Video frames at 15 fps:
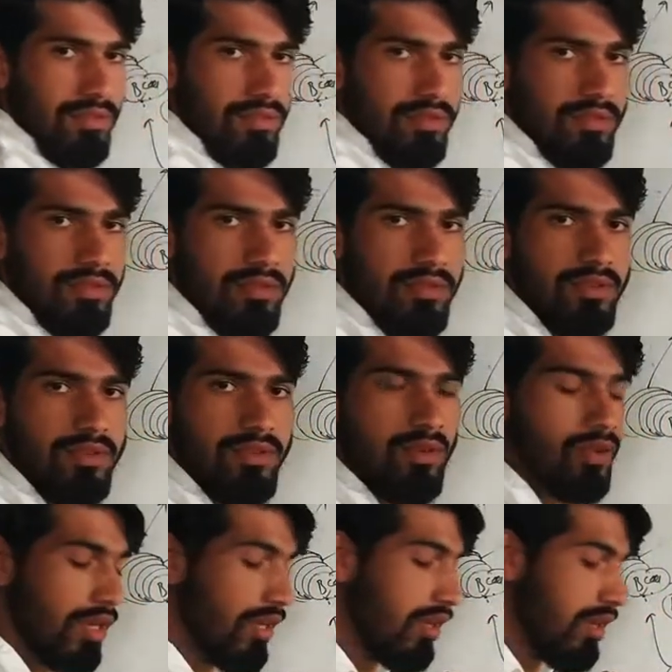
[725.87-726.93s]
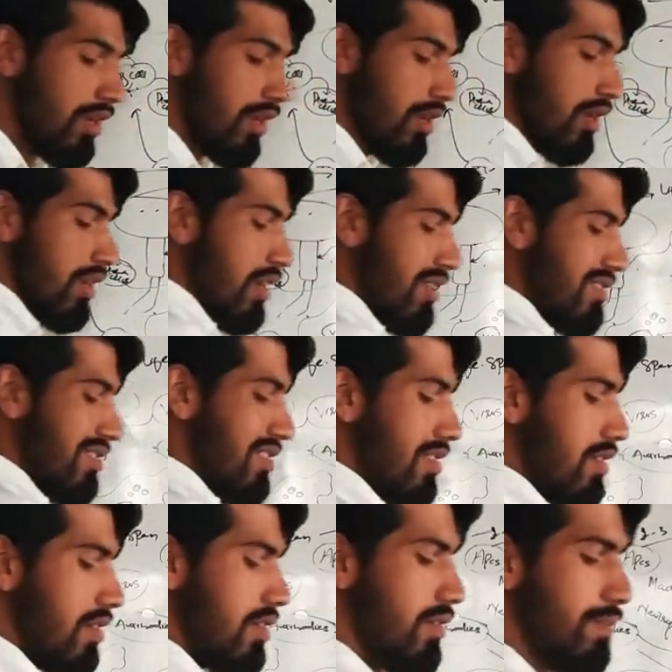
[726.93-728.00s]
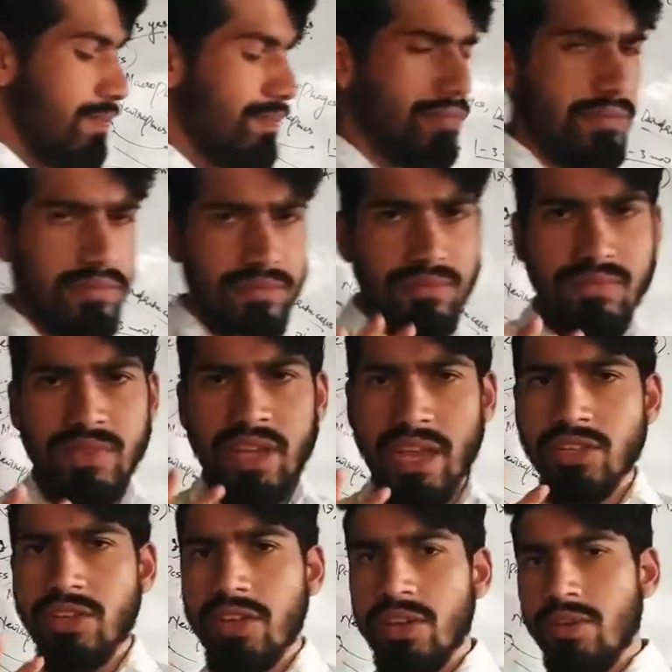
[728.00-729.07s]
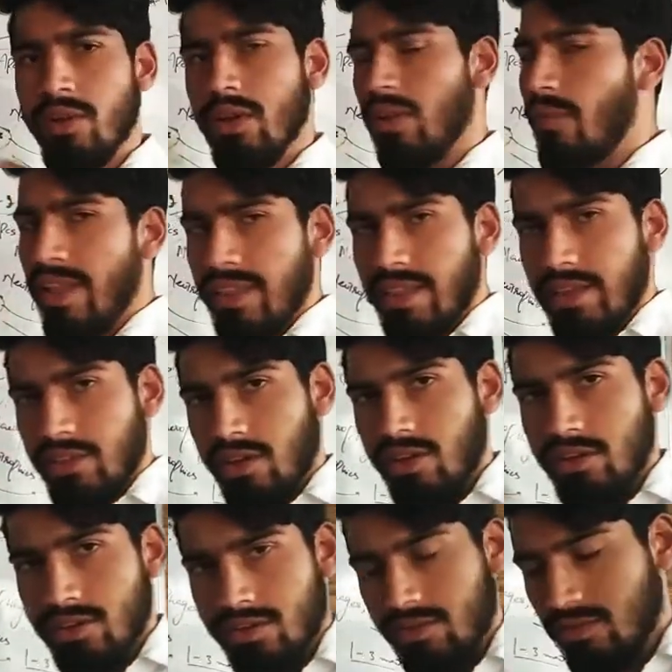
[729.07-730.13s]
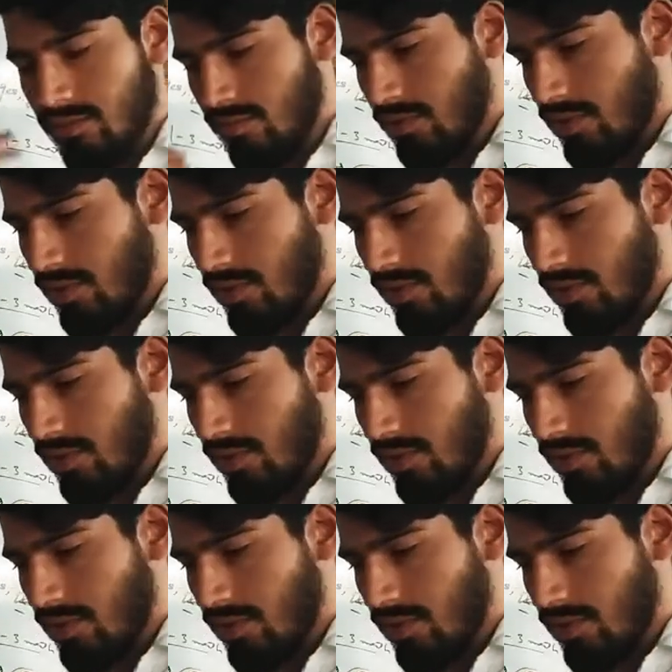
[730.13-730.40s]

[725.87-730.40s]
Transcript: Okay, it's actually when the SARS-CoV